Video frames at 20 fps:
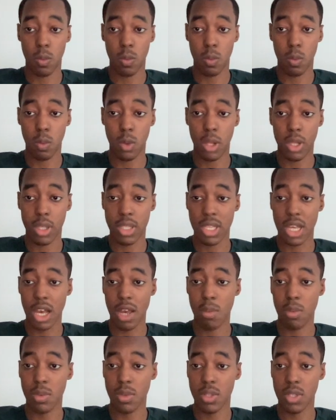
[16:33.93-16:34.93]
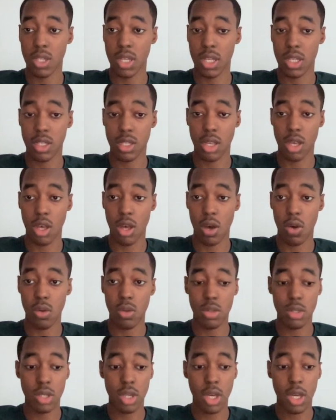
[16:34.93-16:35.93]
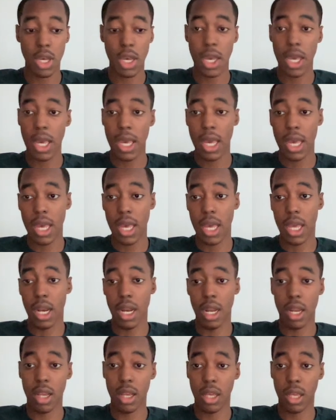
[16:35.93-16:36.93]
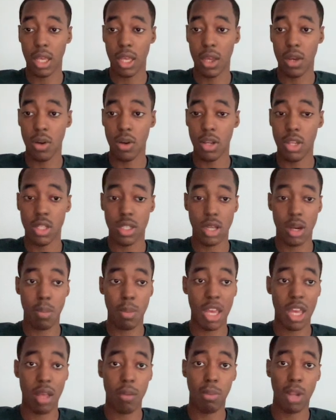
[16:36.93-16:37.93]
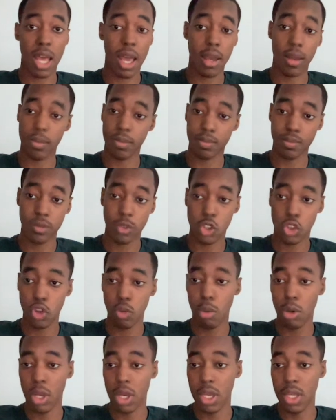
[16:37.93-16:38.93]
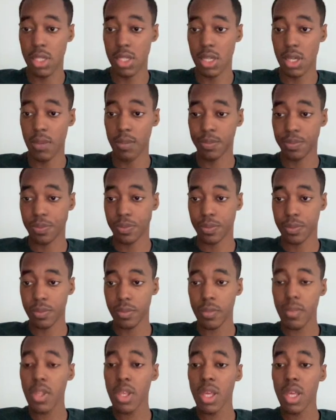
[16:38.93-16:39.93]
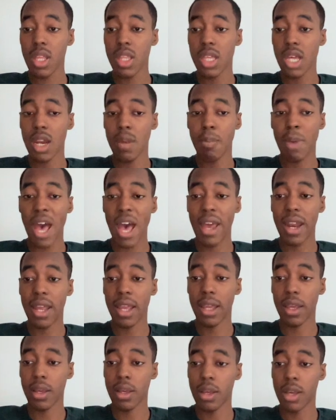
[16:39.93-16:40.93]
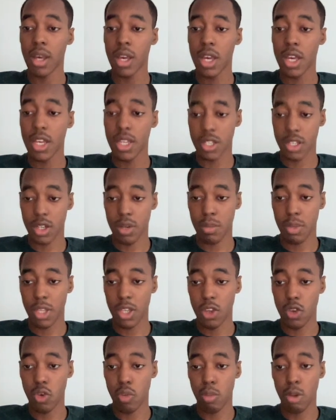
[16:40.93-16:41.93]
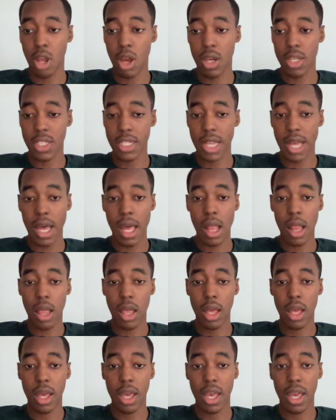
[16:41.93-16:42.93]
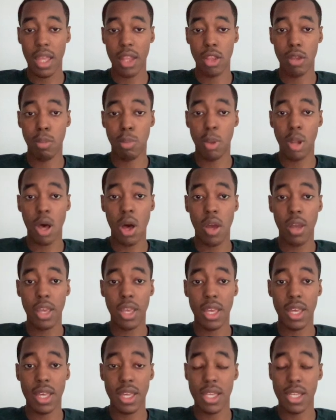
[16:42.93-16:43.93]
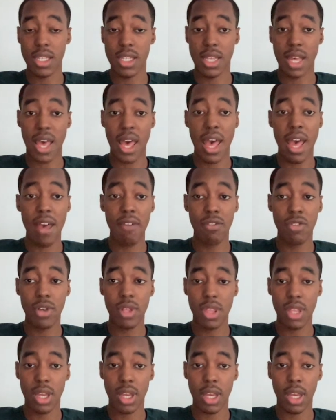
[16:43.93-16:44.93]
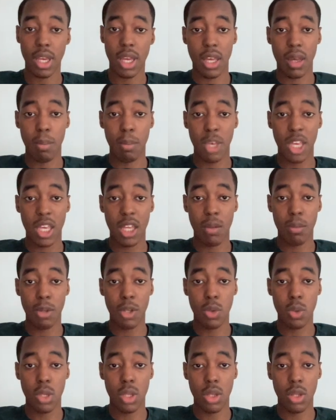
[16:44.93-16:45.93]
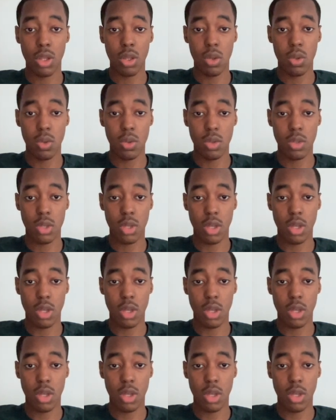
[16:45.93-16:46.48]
will type 6 O's, and here is gonna make it black. Super easy. Then the padding is gonna be your block style, and the block is everything in between these